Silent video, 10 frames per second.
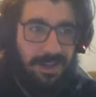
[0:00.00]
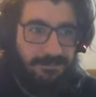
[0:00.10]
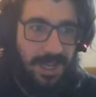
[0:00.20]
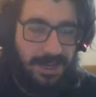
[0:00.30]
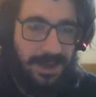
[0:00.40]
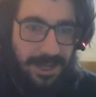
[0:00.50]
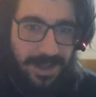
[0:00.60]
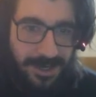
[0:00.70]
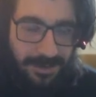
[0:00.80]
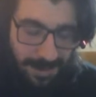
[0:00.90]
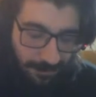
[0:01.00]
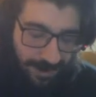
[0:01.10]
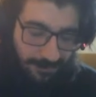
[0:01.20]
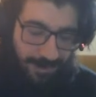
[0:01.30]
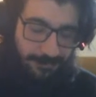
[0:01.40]
I, I know how to, I know my
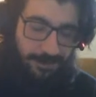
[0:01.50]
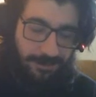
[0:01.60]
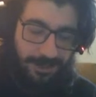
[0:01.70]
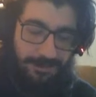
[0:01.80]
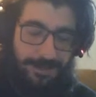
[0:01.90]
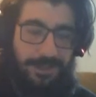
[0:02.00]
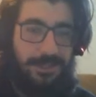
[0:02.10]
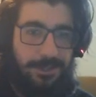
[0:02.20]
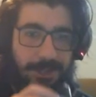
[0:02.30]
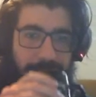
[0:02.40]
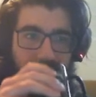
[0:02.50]
way around Photoshop and Illustrator.